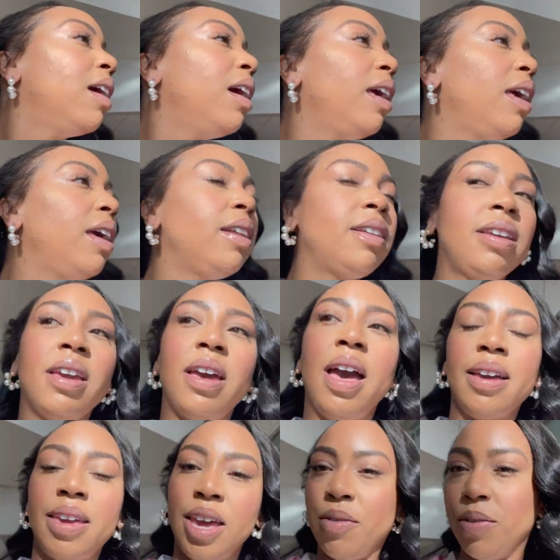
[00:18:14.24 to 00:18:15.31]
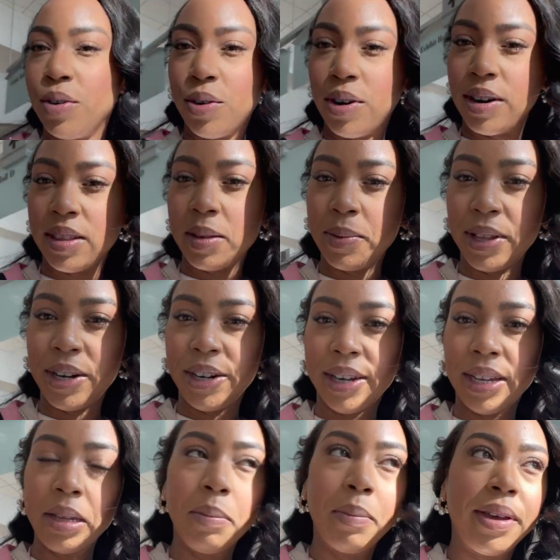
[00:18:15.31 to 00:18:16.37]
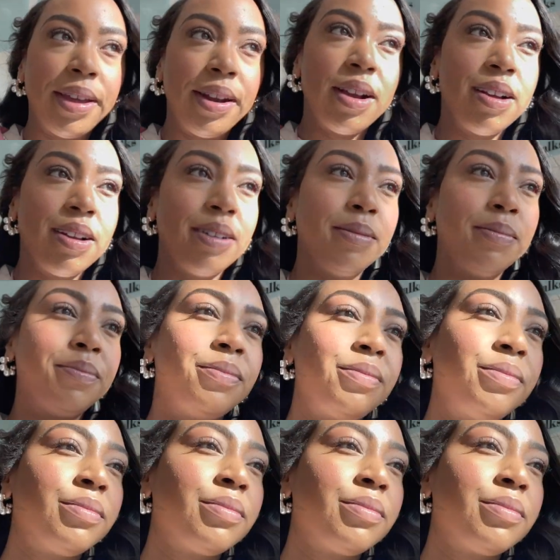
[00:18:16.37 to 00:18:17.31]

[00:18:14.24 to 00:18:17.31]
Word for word: And yeah, I can't record in the plenary, but um,